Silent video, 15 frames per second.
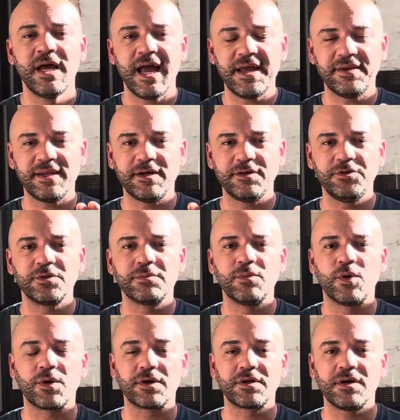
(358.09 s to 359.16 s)
and now you're
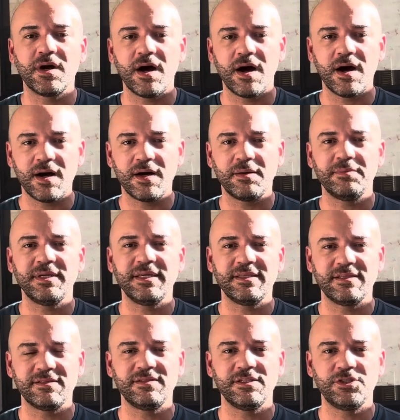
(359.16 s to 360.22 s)
more calm in
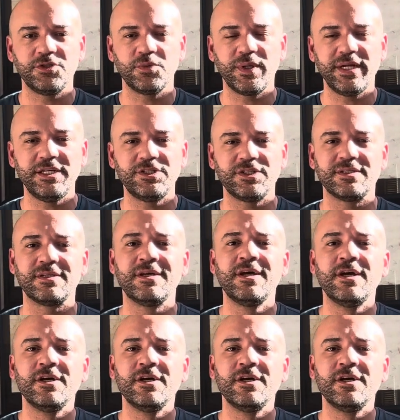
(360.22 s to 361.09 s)
the situation.